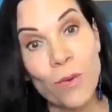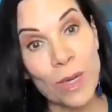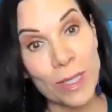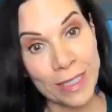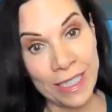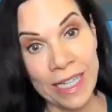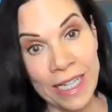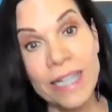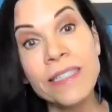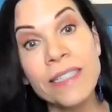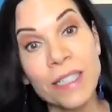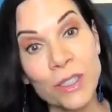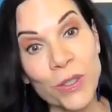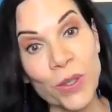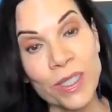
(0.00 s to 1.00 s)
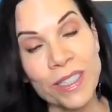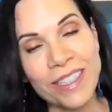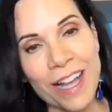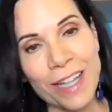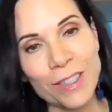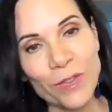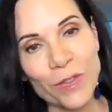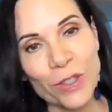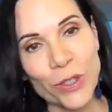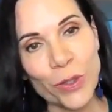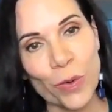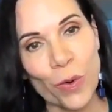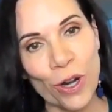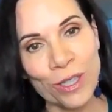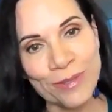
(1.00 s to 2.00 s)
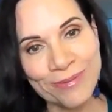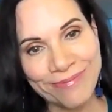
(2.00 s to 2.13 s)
It was in his interest, that's for sure.